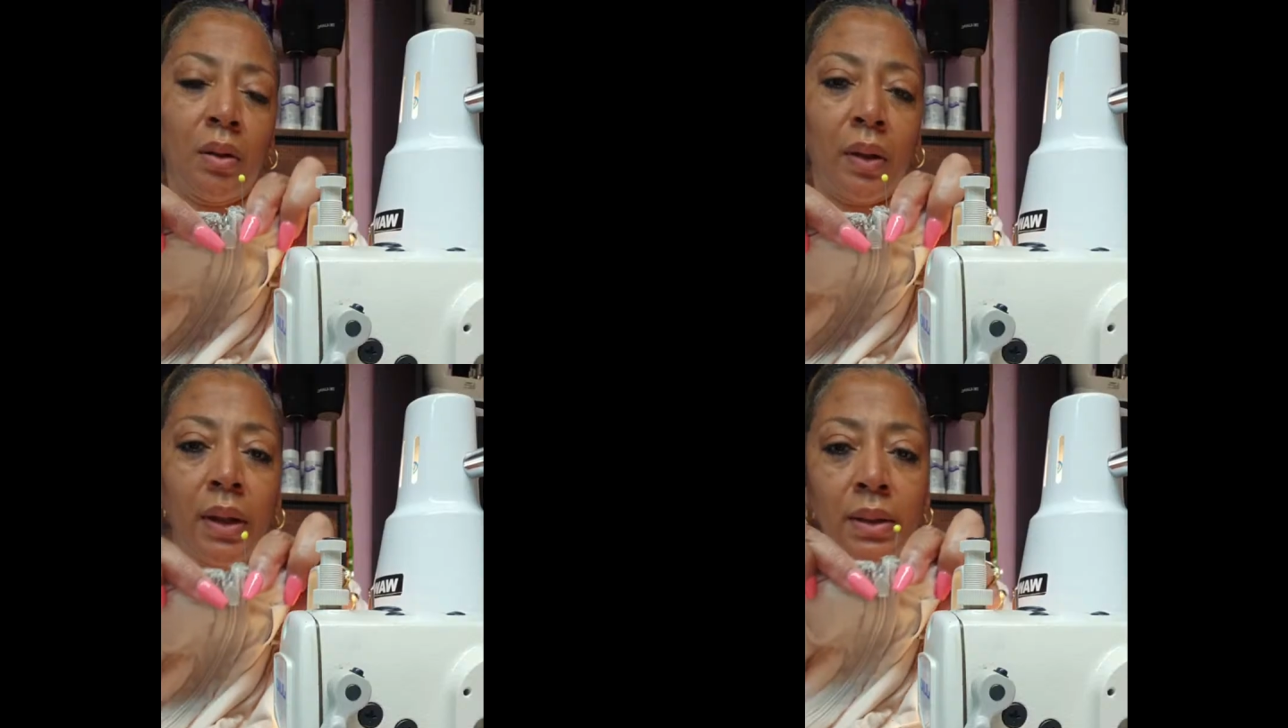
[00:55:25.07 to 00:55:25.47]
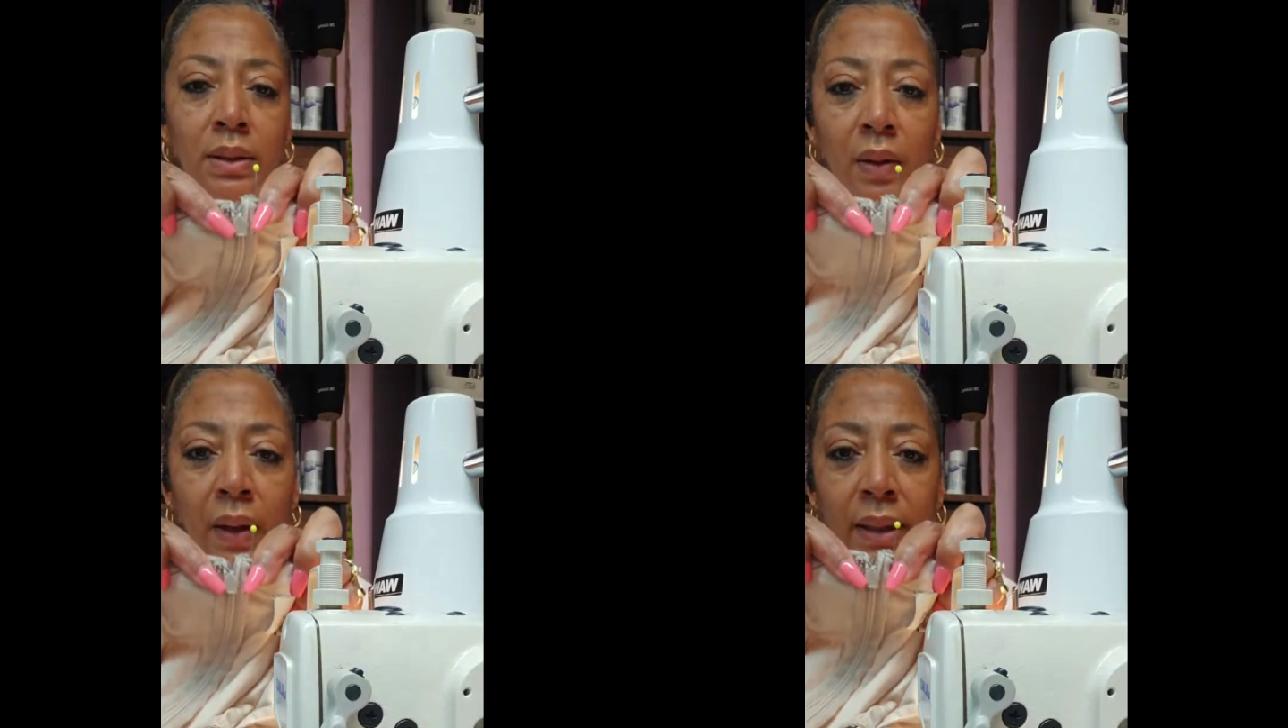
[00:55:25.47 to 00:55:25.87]
Okay,
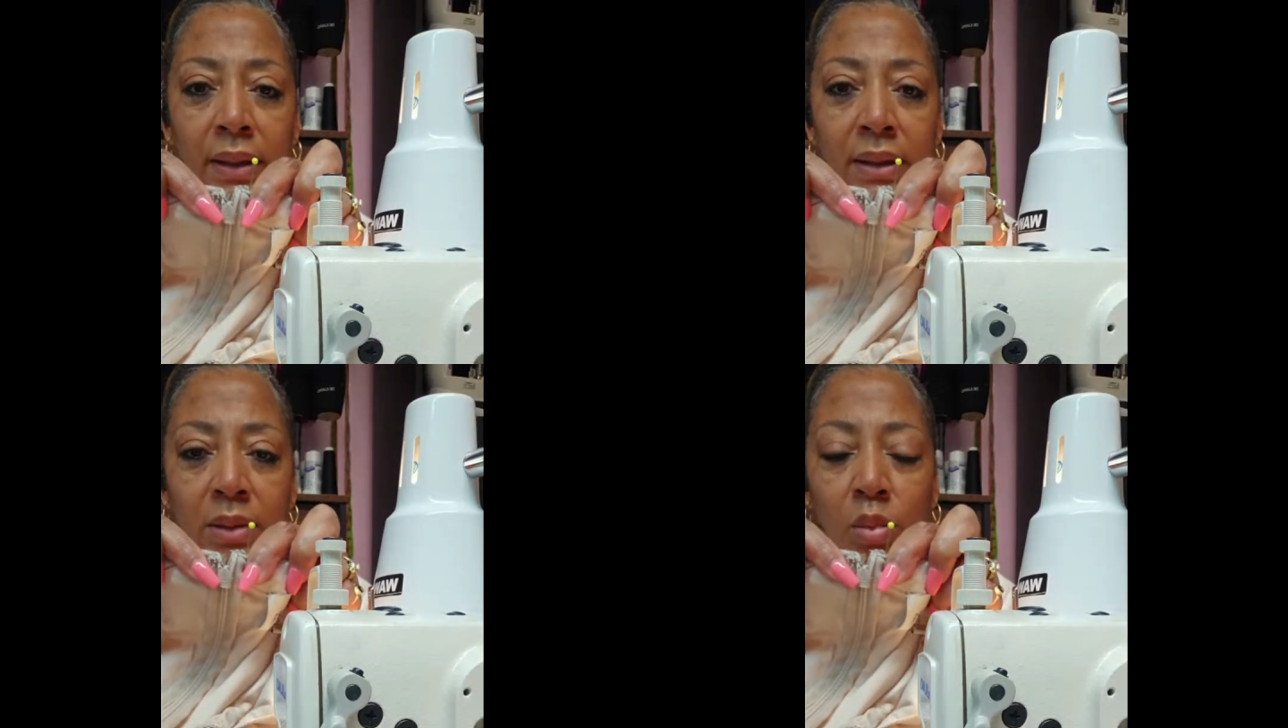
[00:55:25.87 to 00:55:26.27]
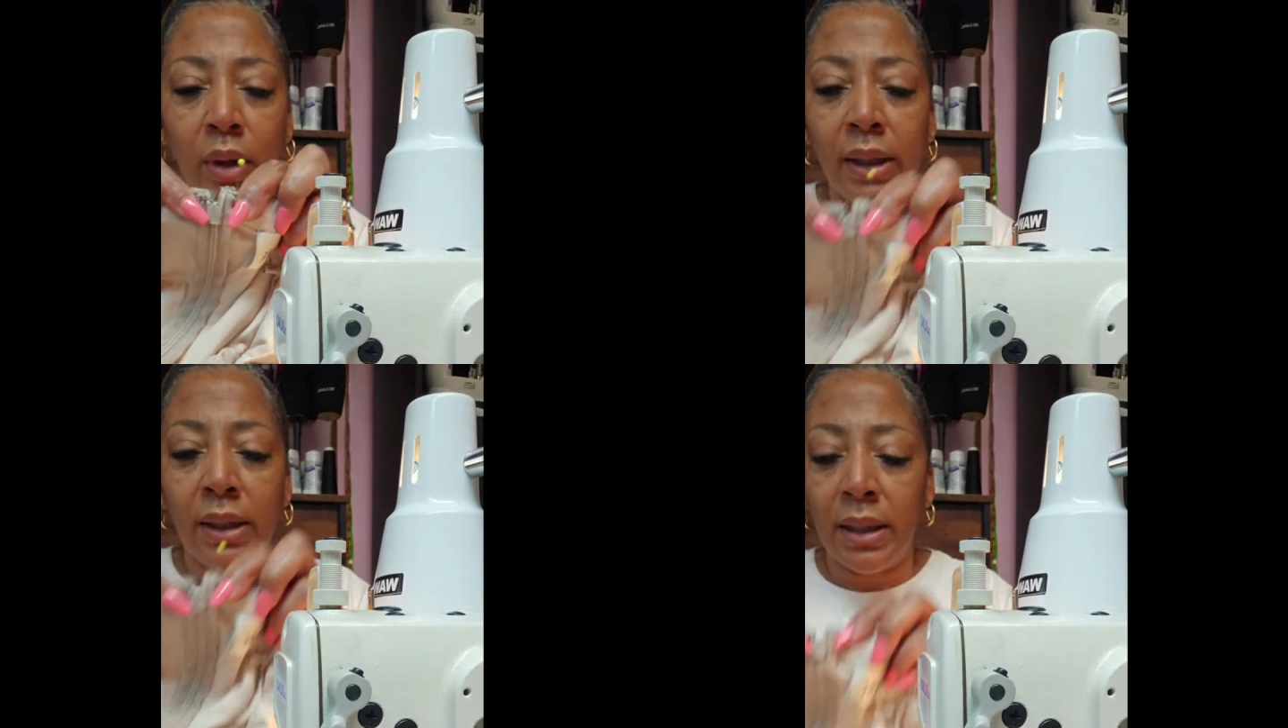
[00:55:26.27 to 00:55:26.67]
so I need to
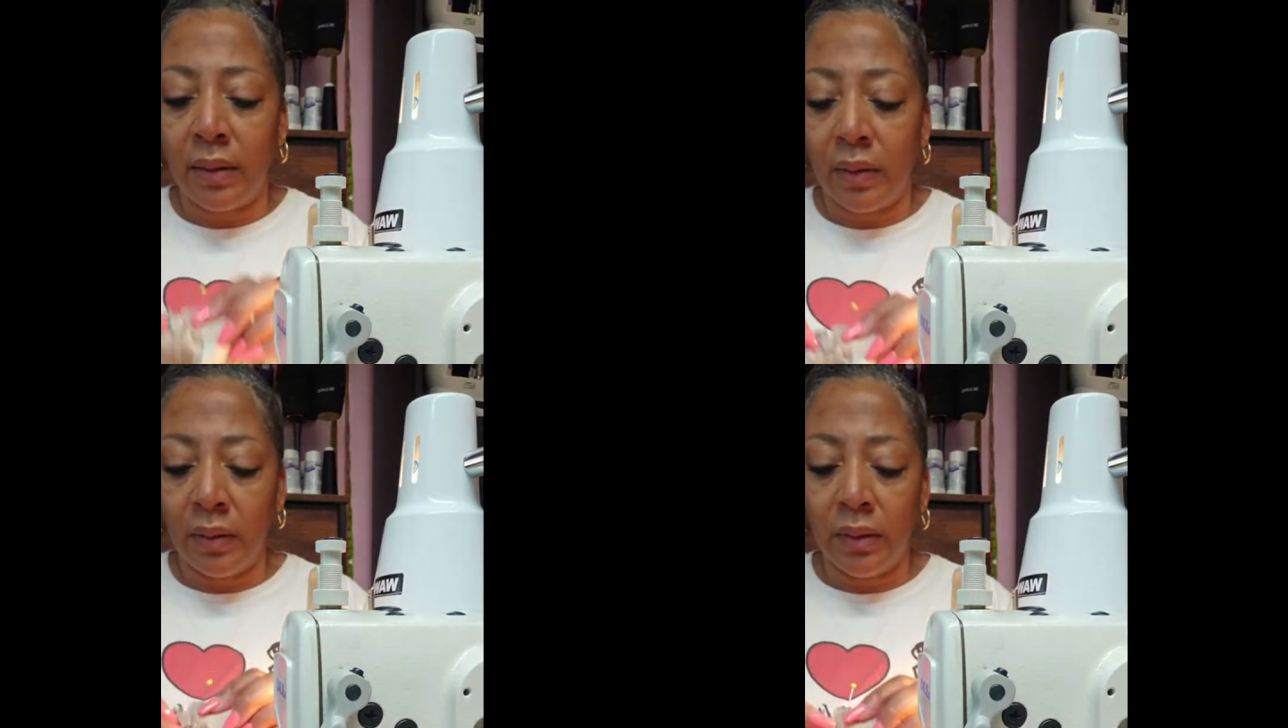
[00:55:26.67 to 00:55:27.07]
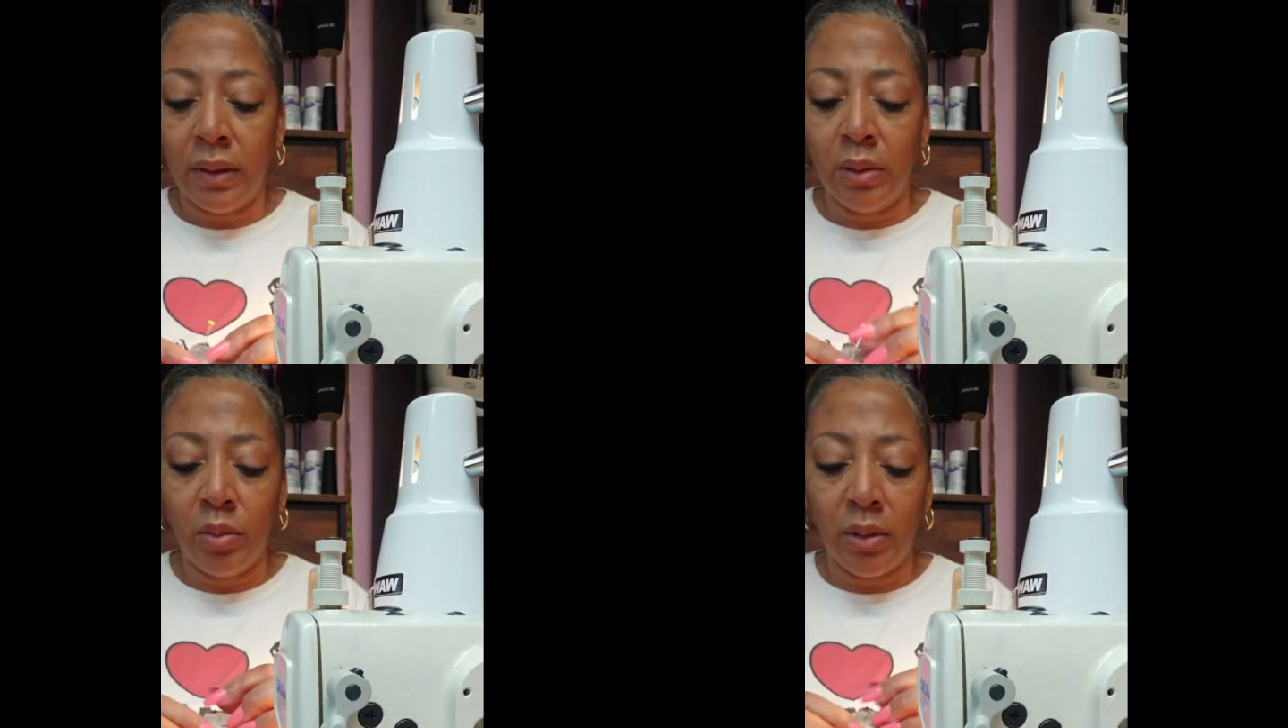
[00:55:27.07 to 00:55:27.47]
bring it down a
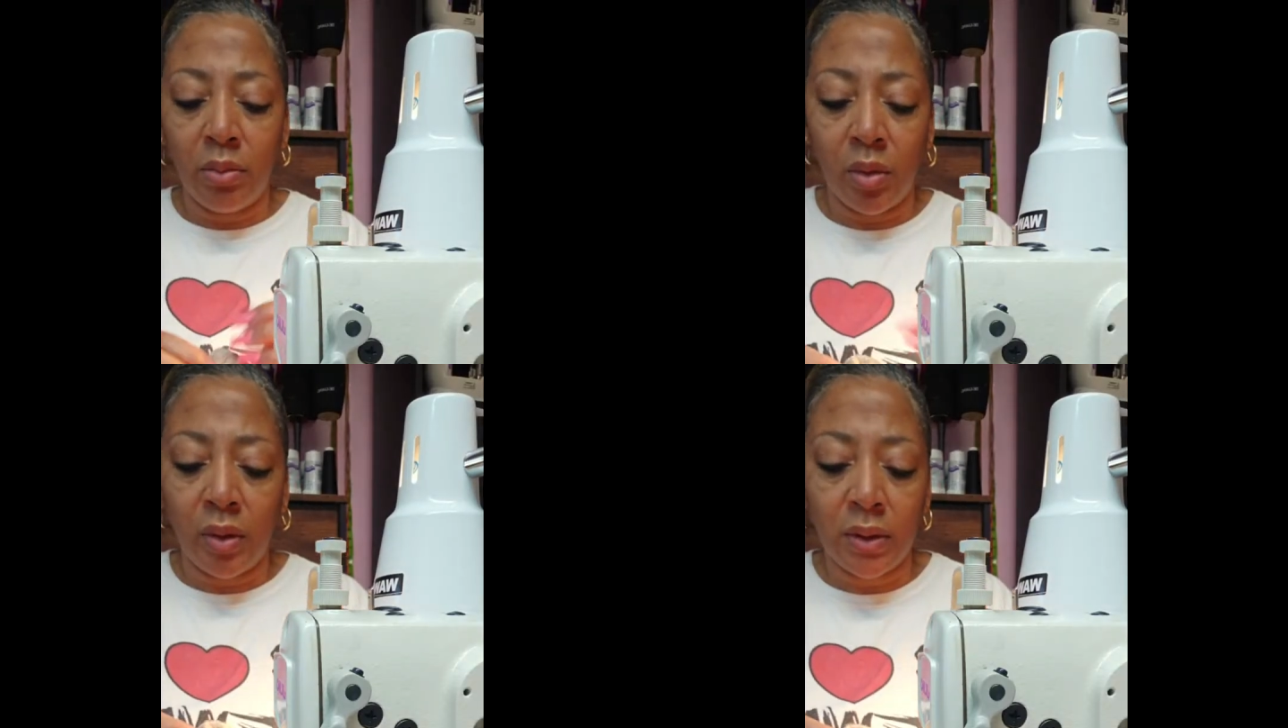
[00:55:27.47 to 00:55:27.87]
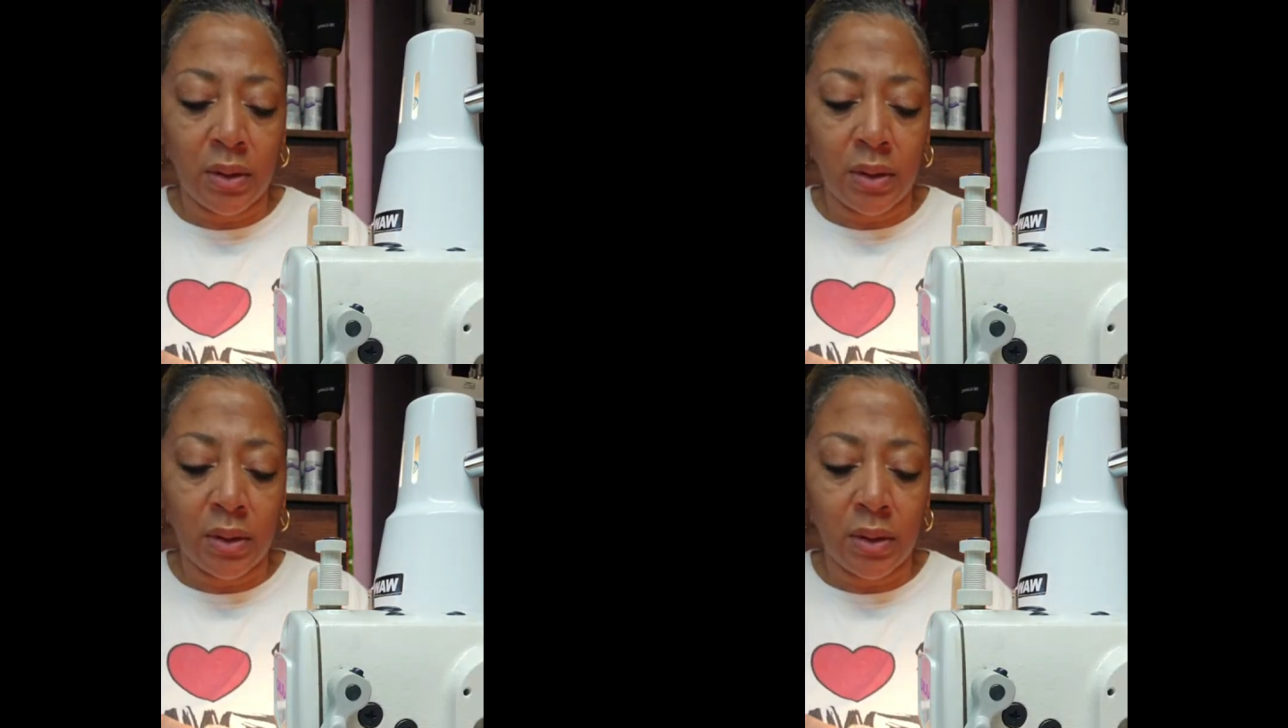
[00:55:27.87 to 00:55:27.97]
little bit more.